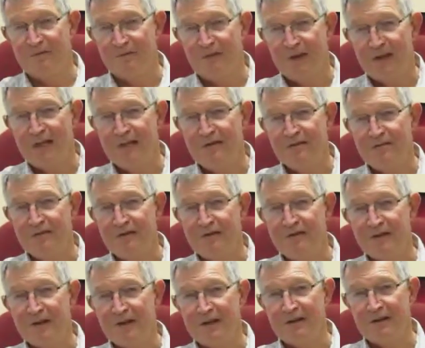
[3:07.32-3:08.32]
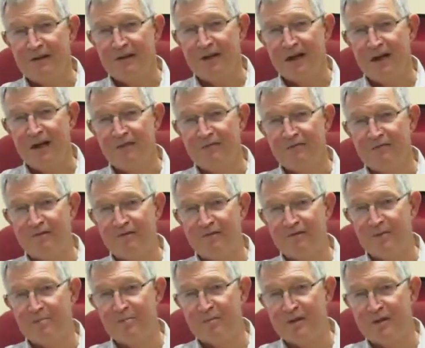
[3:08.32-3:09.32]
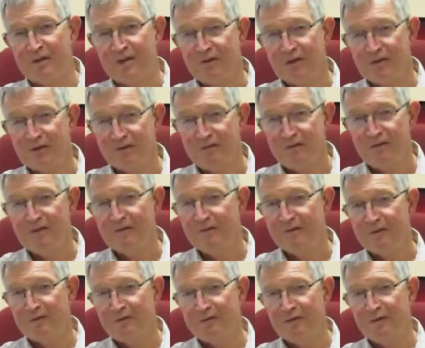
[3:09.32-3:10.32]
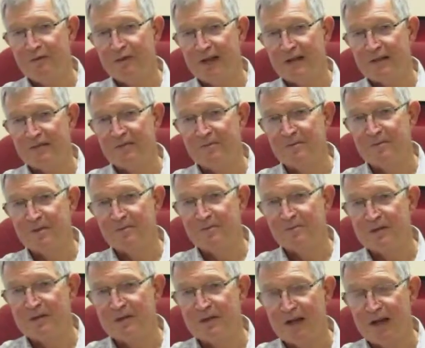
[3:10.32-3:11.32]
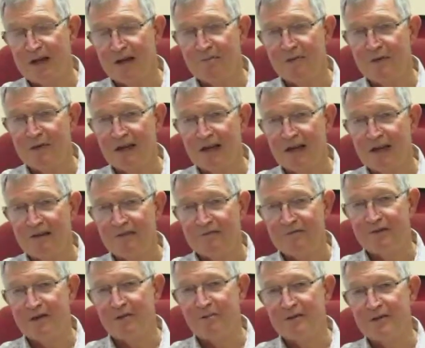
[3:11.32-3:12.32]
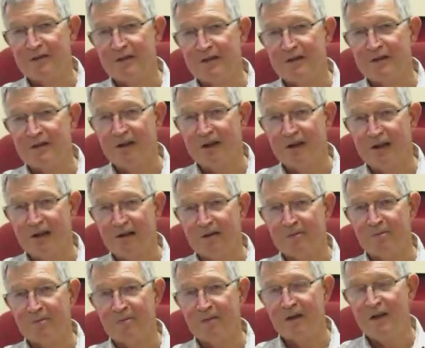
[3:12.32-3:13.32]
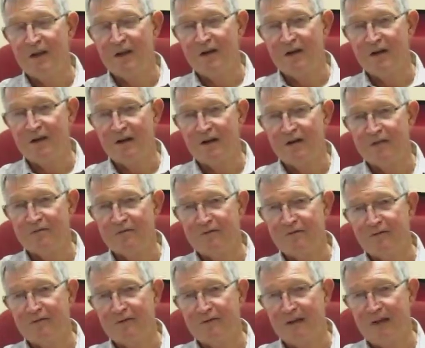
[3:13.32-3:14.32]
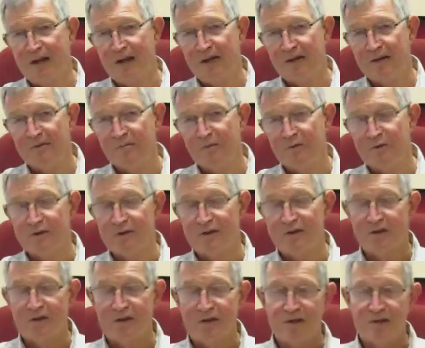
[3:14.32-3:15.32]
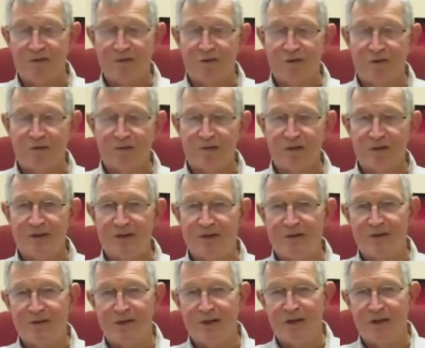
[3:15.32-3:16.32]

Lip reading: Any fever, generally it's fever, flu-like symptoms. You can have vomiting, cough. With little children, it's